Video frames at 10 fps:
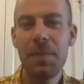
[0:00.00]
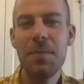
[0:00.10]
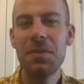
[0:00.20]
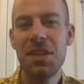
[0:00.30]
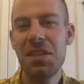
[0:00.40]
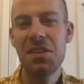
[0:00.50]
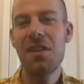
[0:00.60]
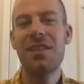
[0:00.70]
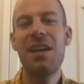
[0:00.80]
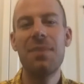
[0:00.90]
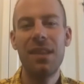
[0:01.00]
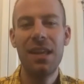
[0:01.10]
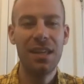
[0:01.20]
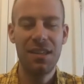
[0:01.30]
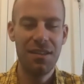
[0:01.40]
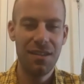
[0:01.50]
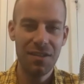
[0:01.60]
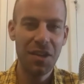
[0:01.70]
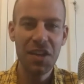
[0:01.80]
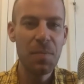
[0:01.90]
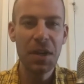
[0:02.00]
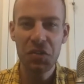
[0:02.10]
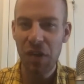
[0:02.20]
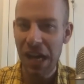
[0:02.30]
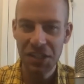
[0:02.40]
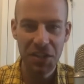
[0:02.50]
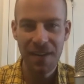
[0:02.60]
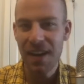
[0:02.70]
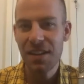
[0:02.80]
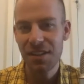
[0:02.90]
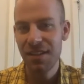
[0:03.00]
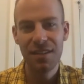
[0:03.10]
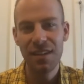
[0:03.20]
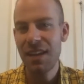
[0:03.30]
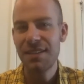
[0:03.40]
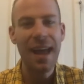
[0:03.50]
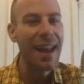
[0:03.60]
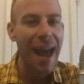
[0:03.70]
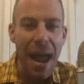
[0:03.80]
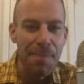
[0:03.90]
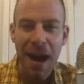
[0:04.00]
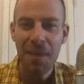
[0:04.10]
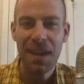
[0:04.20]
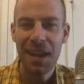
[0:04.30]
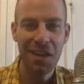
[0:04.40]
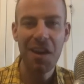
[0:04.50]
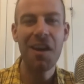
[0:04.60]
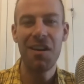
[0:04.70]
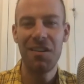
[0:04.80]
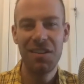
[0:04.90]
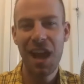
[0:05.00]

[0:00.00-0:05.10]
people say this all the time, but like, look at the Bucks roster, and it's not eye-popping at all.